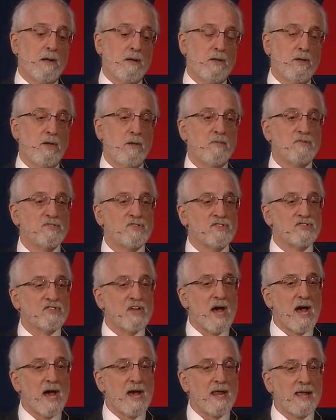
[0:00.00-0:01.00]
human
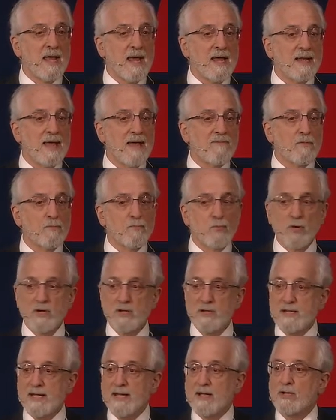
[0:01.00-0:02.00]
society and gave a
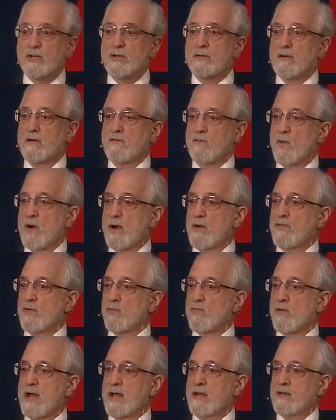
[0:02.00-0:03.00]
predictor of where the
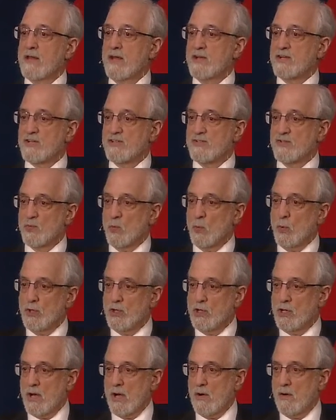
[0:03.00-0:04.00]
regulations
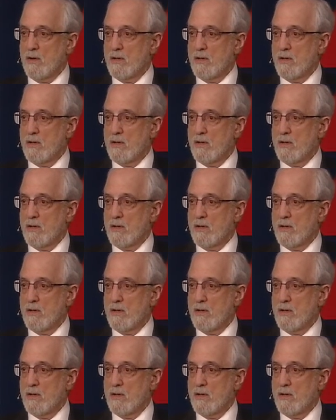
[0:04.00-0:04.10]
would go.